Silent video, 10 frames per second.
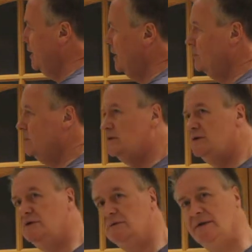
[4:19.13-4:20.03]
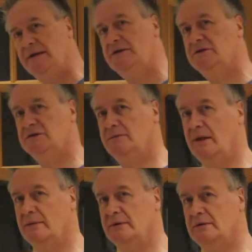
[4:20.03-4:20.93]
I want you to, in just a
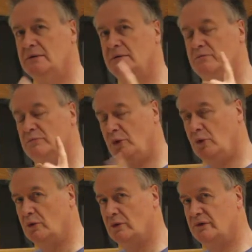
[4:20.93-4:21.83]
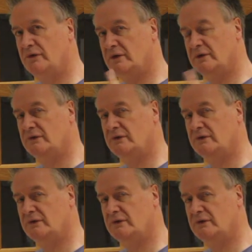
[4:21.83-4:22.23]
moment, pause the